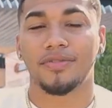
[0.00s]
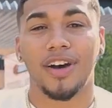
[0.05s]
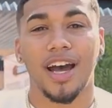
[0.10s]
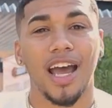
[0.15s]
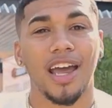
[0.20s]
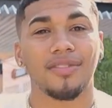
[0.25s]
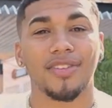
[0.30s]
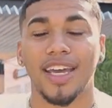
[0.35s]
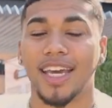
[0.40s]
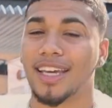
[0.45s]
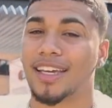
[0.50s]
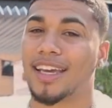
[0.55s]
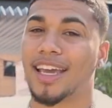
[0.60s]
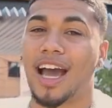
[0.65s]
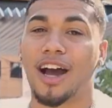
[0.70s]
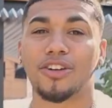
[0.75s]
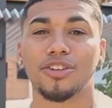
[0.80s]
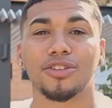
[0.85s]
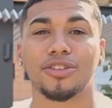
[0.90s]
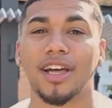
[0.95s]
five and
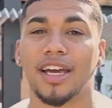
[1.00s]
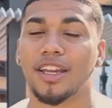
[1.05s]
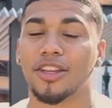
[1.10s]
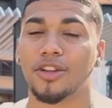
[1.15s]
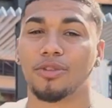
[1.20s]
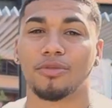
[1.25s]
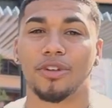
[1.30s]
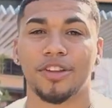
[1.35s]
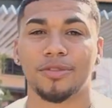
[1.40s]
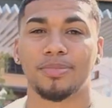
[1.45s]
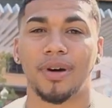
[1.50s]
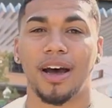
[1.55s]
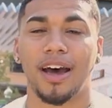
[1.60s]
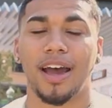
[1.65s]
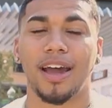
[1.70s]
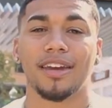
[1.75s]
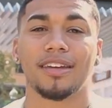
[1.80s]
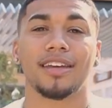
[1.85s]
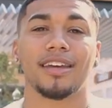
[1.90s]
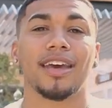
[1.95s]
calculating the risk
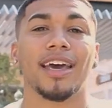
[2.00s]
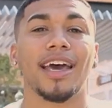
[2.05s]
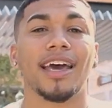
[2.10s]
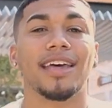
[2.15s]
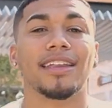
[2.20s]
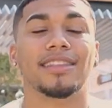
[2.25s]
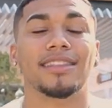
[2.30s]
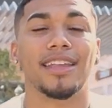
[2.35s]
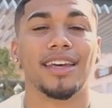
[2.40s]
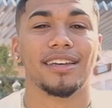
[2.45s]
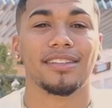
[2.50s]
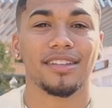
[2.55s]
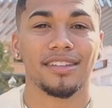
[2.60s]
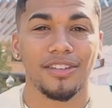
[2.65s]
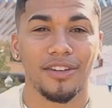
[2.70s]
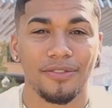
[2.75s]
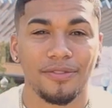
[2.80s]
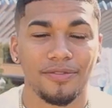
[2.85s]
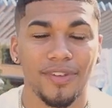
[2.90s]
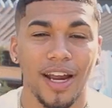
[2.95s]
behind it, this is
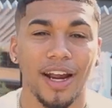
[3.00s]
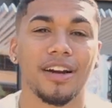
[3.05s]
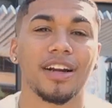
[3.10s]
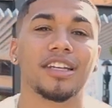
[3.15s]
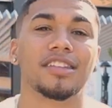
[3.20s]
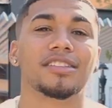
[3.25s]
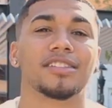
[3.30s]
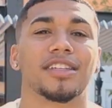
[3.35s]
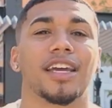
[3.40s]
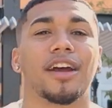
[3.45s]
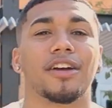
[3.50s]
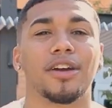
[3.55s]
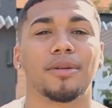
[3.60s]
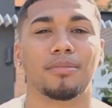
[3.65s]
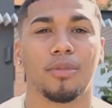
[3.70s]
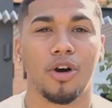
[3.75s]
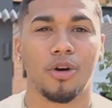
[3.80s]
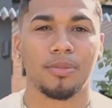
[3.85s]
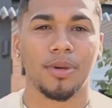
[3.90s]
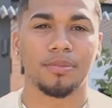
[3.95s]
a very scary
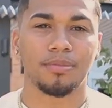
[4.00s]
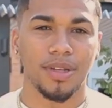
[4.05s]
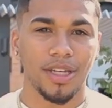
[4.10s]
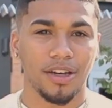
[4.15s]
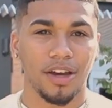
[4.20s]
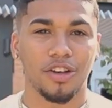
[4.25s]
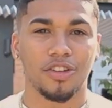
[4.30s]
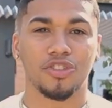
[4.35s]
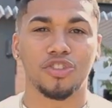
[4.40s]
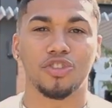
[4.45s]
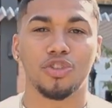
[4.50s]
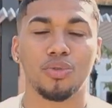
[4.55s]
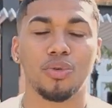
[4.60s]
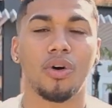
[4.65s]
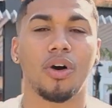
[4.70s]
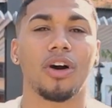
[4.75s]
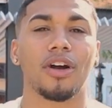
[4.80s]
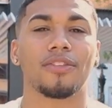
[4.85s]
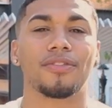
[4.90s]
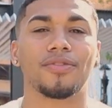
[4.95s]
moment because
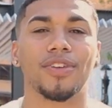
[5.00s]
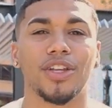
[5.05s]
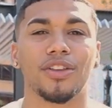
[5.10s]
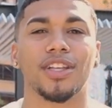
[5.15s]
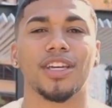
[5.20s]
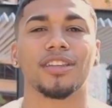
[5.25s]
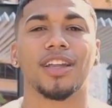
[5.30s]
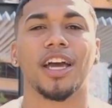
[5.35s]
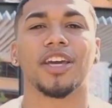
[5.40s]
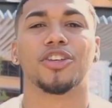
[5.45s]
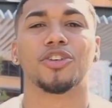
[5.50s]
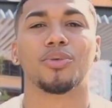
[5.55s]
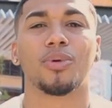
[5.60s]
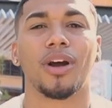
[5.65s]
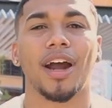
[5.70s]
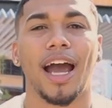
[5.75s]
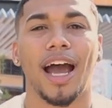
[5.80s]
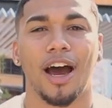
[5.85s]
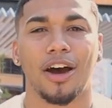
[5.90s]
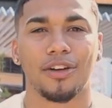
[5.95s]
you are feeling like you
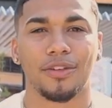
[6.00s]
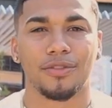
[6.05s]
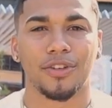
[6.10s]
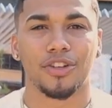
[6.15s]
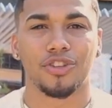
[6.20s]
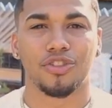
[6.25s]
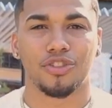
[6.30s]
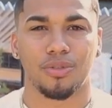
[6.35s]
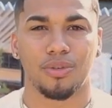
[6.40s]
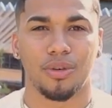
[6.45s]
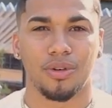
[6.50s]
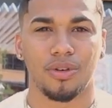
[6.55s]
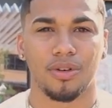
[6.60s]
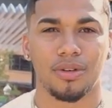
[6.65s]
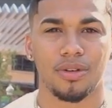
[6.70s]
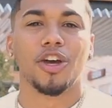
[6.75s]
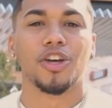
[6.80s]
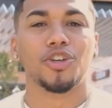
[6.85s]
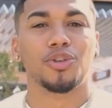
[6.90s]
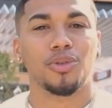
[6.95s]
are out of control.
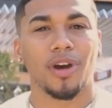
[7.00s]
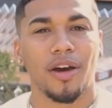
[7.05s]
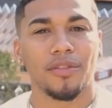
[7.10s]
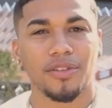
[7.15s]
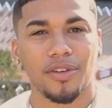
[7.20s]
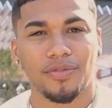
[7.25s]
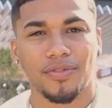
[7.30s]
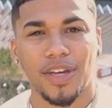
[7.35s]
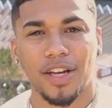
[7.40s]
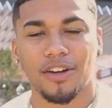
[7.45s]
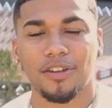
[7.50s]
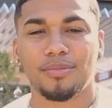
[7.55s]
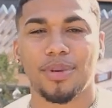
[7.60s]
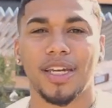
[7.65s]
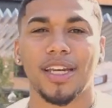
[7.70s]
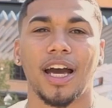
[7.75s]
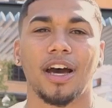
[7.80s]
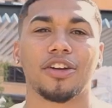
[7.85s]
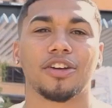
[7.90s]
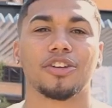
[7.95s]
You have the fear of
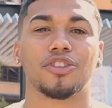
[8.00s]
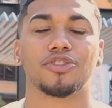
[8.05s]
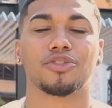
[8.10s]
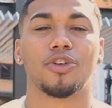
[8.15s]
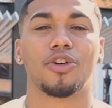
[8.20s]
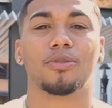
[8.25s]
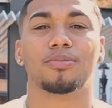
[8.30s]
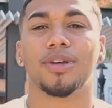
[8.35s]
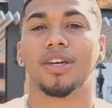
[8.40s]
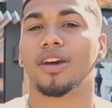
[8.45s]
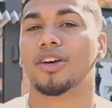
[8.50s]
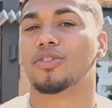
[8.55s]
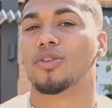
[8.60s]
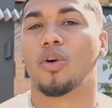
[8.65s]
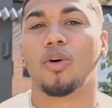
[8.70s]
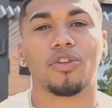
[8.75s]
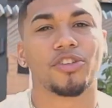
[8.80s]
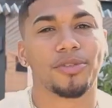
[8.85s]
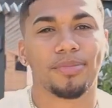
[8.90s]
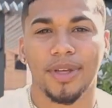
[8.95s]
being out of control because
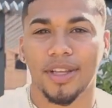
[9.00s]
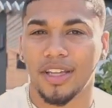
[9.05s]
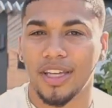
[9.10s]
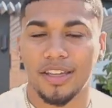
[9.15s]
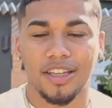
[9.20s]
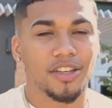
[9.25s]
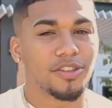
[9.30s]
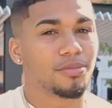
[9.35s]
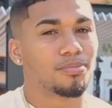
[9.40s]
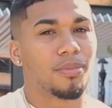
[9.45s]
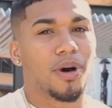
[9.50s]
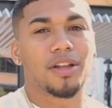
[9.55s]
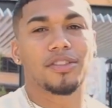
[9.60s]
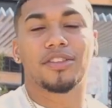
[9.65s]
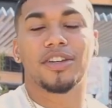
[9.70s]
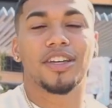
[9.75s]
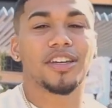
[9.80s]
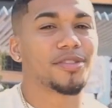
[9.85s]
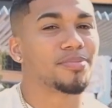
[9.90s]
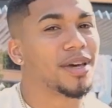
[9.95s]
ultimately these
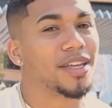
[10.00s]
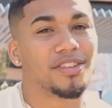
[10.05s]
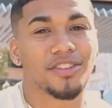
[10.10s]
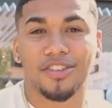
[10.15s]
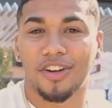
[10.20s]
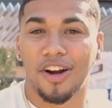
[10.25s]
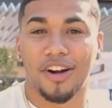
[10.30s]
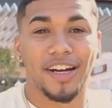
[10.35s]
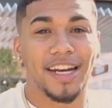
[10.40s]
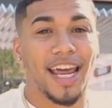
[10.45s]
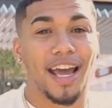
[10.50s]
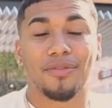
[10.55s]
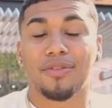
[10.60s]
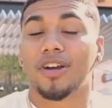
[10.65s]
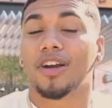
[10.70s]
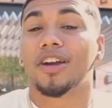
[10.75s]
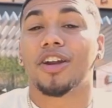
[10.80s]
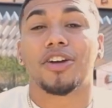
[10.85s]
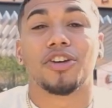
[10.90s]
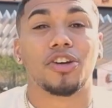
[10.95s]
monthly expenses are never
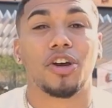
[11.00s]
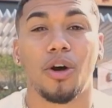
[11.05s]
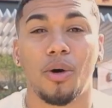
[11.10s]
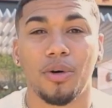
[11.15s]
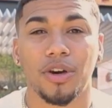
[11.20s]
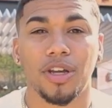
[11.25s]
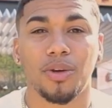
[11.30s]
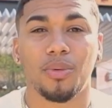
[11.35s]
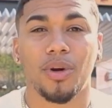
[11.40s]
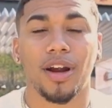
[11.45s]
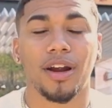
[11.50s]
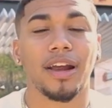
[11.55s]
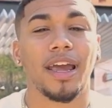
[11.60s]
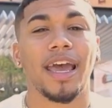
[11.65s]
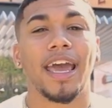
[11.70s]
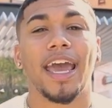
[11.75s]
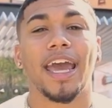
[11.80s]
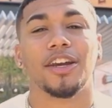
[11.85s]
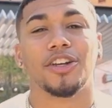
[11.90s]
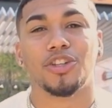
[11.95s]
gonna go anywhere
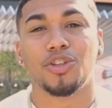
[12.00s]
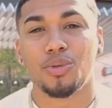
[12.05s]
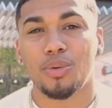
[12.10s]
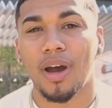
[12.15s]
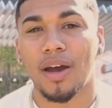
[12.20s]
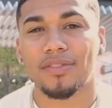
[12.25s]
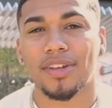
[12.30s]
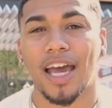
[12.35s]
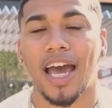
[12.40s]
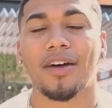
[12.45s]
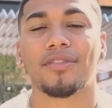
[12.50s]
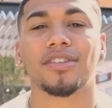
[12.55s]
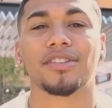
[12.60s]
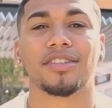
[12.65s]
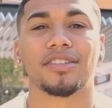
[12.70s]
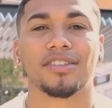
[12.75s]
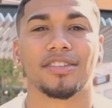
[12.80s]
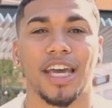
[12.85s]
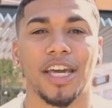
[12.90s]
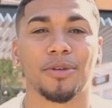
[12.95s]
and you have to have a
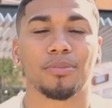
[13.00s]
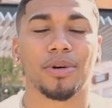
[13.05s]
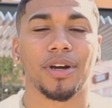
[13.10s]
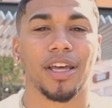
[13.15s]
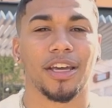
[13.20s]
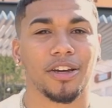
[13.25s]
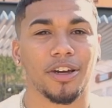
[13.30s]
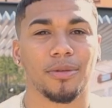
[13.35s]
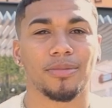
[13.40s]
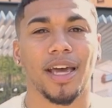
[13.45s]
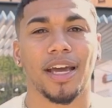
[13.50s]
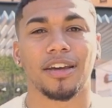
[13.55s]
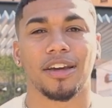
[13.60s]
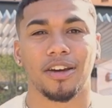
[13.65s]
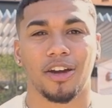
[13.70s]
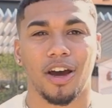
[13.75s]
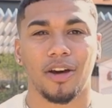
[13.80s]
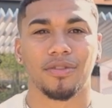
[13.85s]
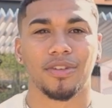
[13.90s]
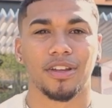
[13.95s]
sustainable income that can
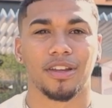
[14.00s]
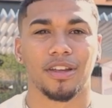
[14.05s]
cover